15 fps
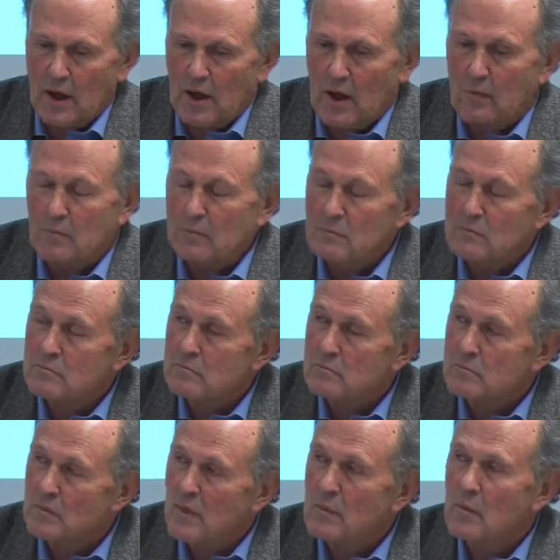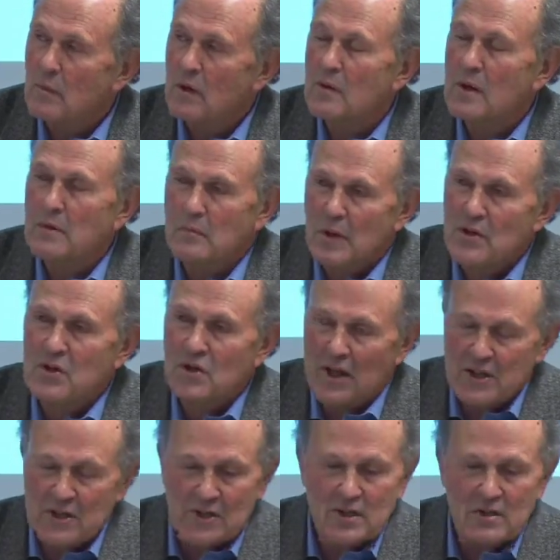in most
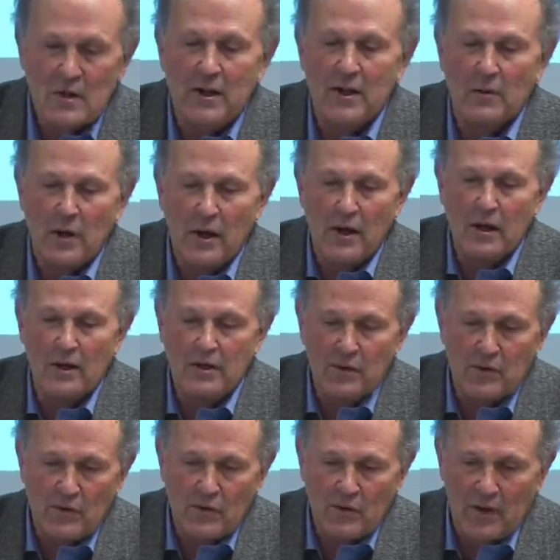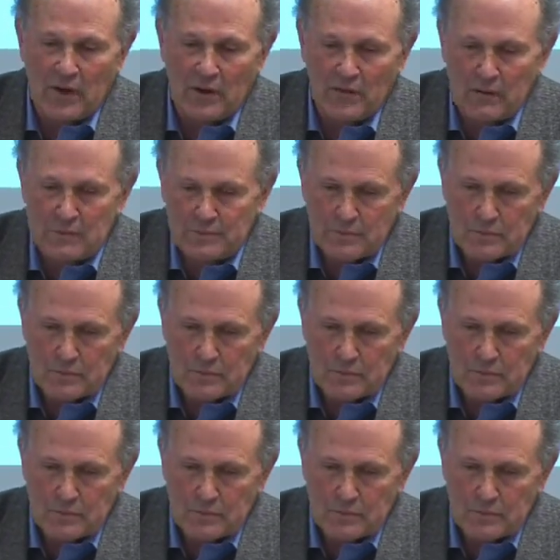cases anyway, argues that